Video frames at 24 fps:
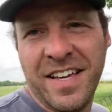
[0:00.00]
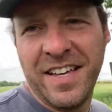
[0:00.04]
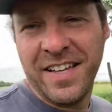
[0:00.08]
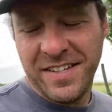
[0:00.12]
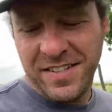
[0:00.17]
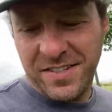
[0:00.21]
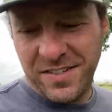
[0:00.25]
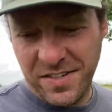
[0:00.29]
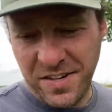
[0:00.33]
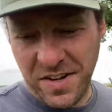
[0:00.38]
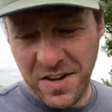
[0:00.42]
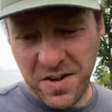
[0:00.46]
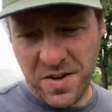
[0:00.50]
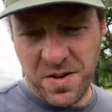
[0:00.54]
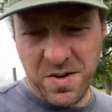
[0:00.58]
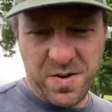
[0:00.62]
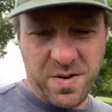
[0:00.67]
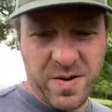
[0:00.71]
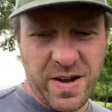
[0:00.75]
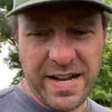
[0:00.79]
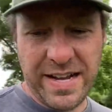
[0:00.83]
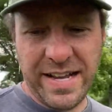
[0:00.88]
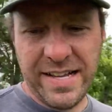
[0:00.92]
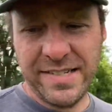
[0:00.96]
So
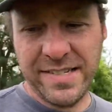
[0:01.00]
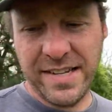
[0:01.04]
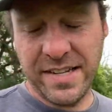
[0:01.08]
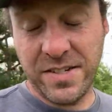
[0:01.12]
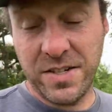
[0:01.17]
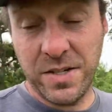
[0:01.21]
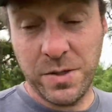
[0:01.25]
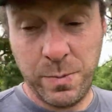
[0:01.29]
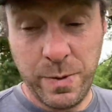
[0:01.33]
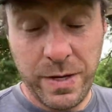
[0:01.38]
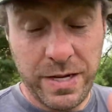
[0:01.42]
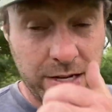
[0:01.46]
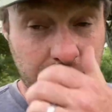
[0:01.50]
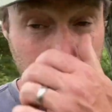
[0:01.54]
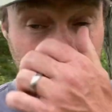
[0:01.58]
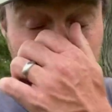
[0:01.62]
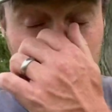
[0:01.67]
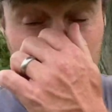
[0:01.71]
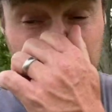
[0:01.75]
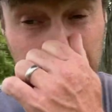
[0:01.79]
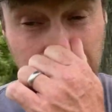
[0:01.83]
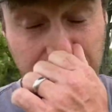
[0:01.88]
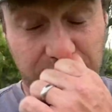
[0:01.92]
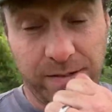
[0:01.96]
I guess that's just
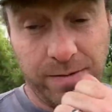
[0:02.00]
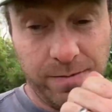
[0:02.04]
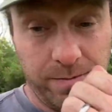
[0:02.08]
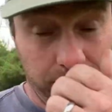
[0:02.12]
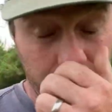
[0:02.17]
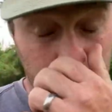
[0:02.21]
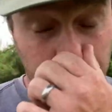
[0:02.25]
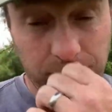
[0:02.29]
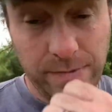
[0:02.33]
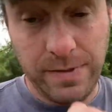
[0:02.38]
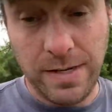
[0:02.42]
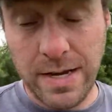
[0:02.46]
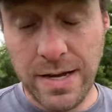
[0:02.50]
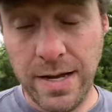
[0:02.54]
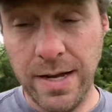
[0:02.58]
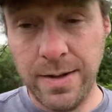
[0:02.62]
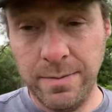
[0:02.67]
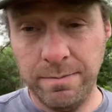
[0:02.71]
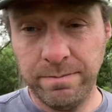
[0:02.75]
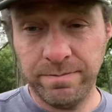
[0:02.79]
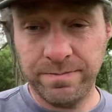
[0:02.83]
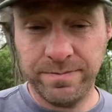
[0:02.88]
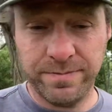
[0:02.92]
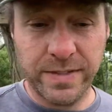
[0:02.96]
because
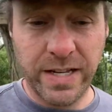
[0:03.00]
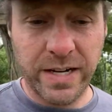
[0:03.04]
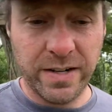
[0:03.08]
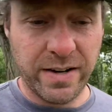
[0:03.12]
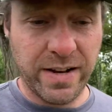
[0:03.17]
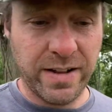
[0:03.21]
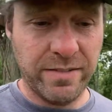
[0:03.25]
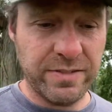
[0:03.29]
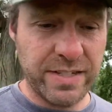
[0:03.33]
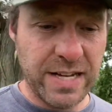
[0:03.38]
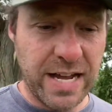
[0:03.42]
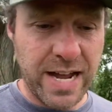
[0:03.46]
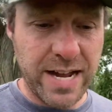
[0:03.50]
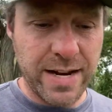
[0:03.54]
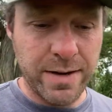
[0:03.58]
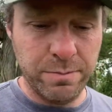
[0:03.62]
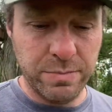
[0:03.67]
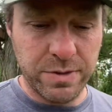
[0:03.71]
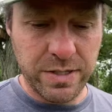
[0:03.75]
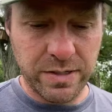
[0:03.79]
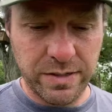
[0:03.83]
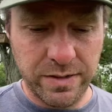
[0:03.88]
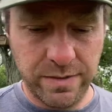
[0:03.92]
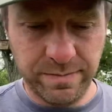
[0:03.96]
um, they don't have time
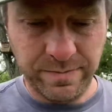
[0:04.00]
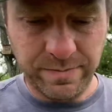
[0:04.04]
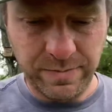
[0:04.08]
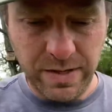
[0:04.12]
to